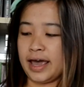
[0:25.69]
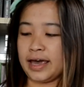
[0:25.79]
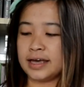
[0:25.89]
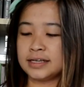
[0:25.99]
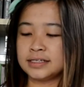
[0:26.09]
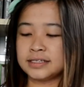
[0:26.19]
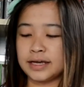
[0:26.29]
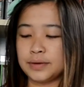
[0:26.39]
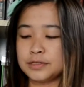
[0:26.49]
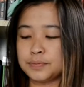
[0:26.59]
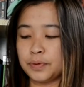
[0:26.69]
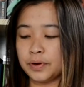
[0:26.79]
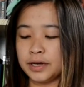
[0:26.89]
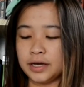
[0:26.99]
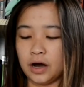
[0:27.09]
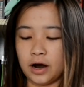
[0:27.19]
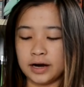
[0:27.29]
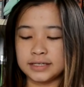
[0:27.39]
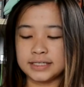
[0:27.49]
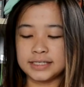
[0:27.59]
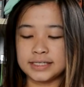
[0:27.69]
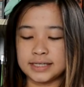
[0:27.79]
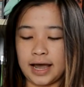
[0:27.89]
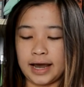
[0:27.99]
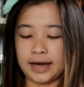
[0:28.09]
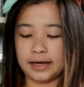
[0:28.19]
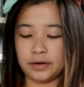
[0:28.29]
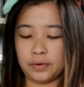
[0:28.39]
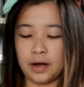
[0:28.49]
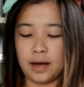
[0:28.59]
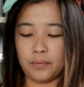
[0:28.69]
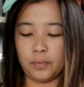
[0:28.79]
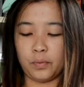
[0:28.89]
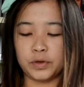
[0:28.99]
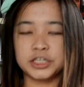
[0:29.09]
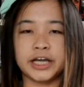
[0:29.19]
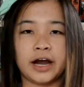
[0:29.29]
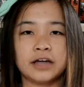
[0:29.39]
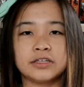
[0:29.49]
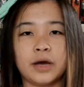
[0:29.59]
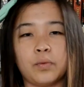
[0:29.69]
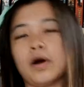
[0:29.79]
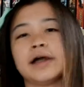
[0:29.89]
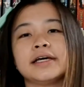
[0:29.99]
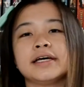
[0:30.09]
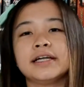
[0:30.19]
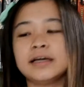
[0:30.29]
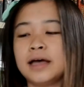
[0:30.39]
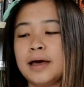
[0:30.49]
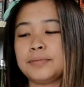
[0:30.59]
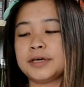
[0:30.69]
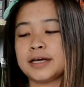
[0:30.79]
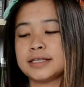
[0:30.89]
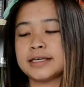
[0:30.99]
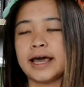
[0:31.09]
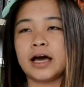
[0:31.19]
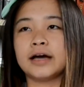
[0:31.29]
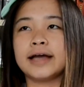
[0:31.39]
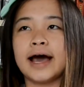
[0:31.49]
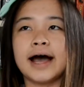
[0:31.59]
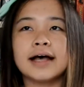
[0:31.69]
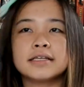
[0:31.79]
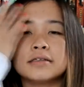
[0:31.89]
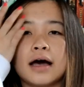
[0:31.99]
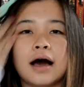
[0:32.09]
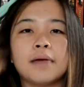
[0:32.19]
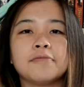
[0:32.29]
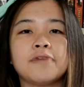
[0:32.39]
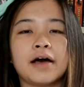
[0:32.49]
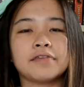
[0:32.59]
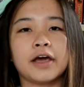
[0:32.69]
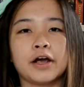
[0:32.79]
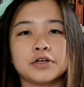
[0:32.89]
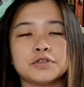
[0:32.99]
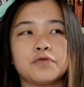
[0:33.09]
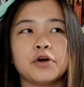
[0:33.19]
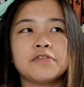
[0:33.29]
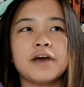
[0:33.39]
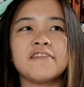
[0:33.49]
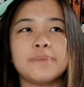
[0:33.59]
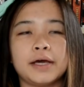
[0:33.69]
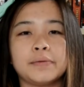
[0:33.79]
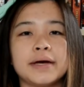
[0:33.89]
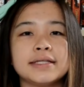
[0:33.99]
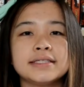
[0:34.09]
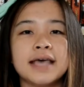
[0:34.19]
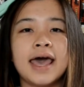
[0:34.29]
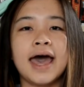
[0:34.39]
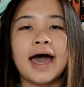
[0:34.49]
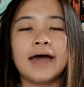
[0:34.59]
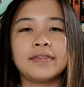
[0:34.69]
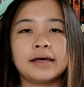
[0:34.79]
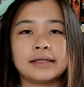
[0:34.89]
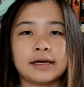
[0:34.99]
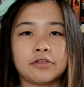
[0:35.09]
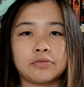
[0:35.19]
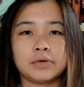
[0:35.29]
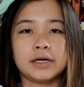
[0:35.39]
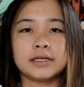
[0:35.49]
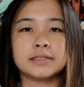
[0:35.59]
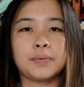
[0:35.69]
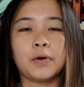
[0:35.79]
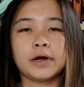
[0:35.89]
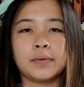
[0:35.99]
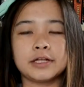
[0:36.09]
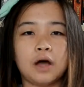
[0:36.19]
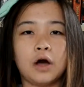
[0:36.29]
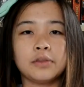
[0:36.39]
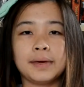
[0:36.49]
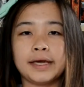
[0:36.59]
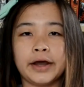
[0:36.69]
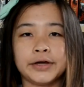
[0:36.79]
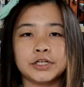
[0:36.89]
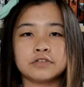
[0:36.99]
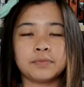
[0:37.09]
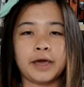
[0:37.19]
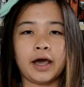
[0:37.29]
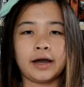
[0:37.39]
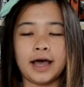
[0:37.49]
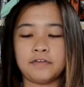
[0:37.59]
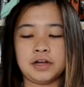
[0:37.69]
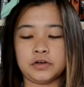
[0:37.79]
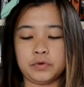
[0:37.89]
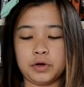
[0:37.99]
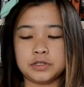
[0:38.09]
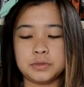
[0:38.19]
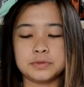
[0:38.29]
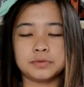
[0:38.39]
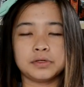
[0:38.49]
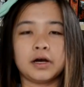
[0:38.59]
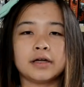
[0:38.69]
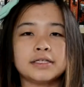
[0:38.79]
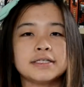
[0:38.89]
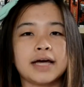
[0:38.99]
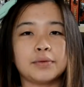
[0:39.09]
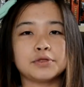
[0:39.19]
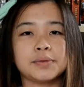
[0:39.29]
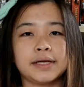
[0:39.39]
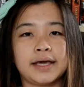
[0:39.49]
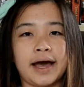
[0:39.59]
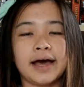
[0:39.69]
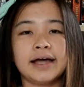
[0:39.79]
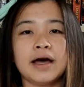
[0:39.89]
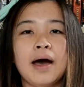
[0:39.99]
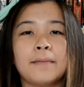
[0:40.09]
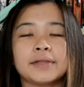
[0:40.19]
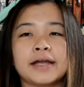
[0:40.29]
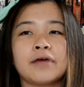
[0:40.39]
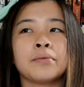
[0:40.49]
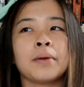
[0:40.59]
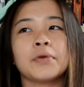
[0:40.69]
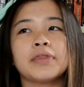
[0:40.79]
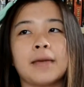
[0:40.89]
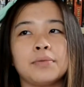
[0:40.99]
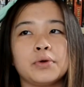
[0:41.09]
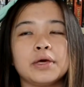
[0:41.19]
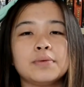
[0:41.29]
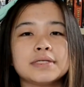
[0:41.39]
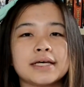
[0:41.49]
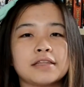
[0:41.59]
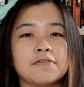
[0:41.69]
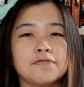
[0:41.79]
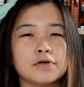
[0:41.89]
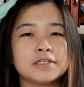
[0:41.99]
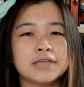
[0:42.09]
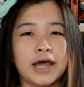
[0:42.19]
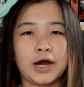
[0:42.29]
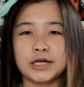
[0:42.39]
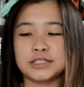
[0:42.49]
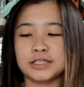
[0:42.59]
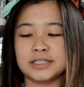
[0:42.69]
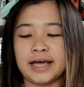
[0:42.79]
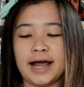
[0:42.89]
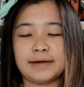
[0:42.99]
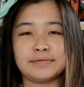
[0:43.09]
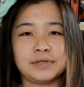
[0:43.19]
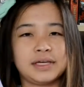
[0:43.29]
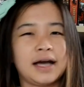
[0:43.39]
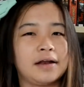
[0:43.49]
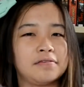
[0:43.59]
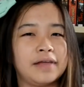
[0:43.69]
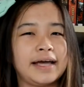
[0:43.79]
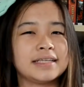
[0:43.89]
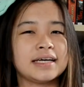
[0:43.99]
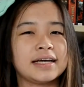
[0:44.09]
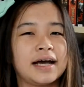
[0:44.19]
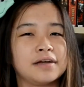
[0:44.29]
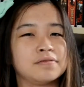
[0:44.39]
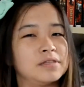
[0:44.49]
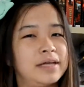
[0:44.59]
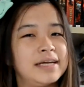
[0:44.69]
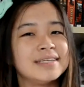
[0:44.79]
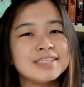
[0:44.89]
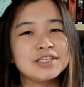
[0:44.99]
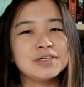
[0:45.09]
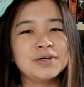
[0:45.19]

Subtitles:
And it was pretty hard to decide which character I wanted because K-On! Has four to five main ones and then like three supporting ones. All the main characters from K-On! Have Nendoroids, so it was really hard to decide which one to get. But then I remembered that Mugi was like the first character that I really kind of liked and kind of related to